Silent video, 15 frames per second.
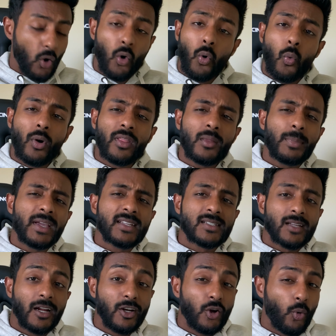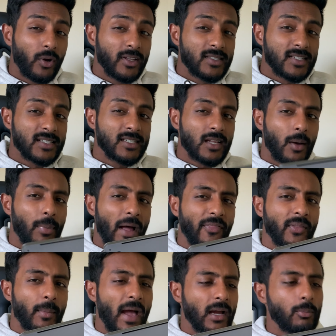One of the biggest annoyances about
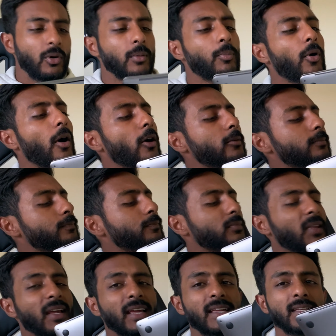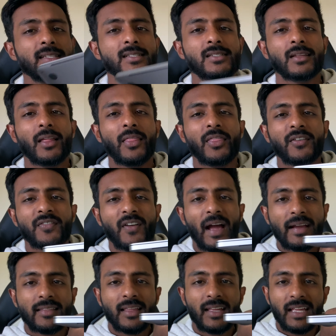the MacBook Pro is the
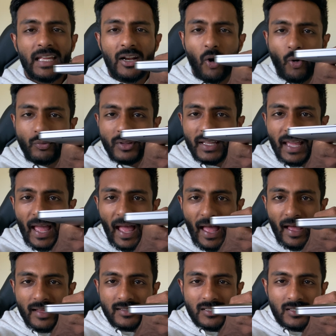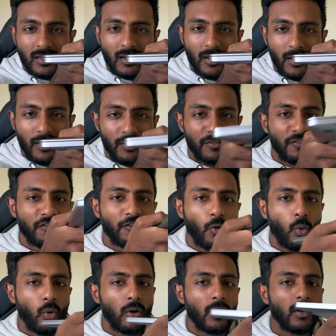fact that it only has
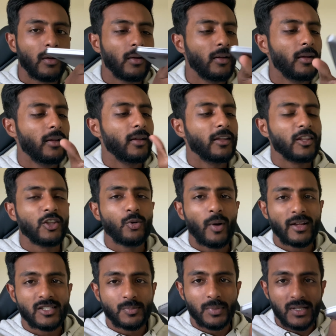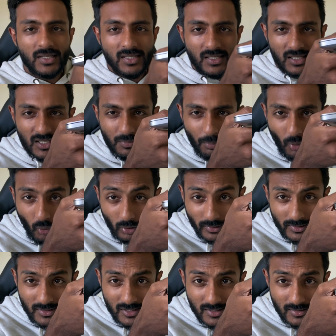4 USB-C
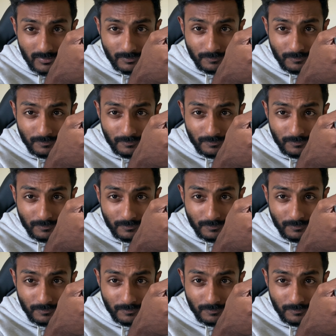ports,